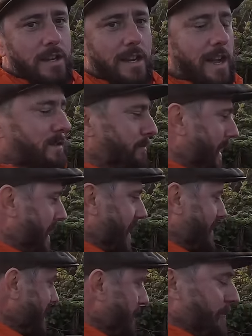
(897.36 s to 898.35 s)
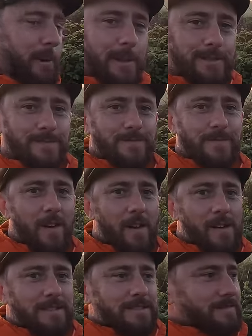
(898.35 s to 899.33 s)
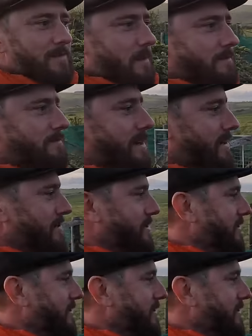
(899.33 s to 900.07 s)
She led by example. Thanks